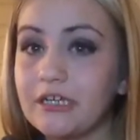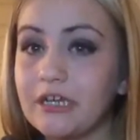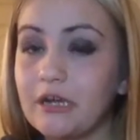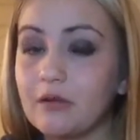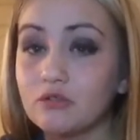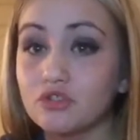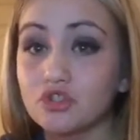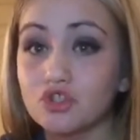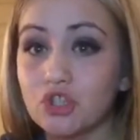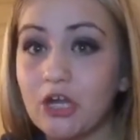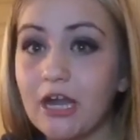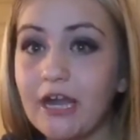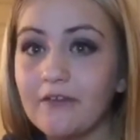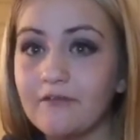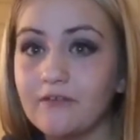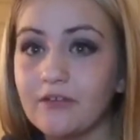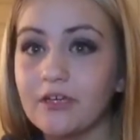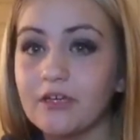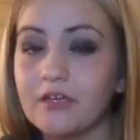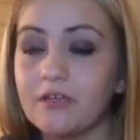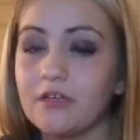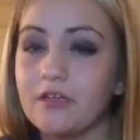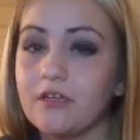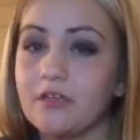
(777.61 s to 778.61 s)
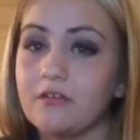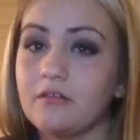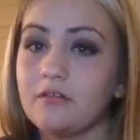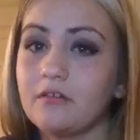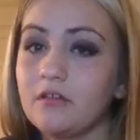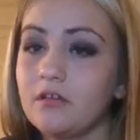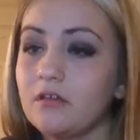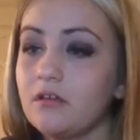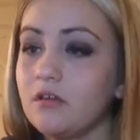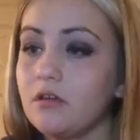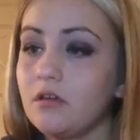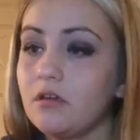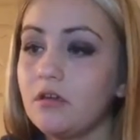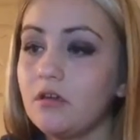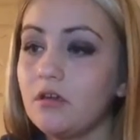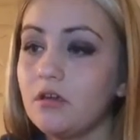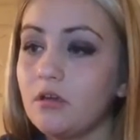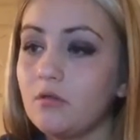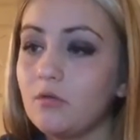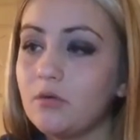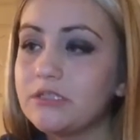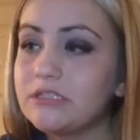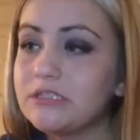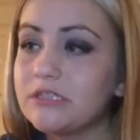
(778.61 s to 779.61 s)
and I was driving, and
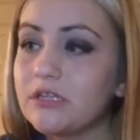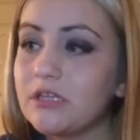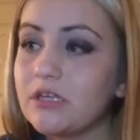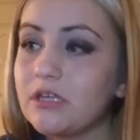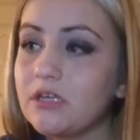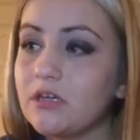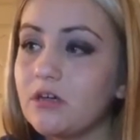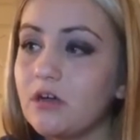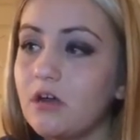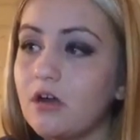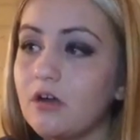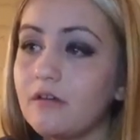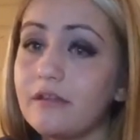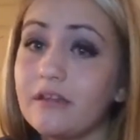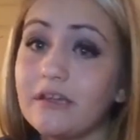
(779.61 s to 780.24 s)
went to the ER.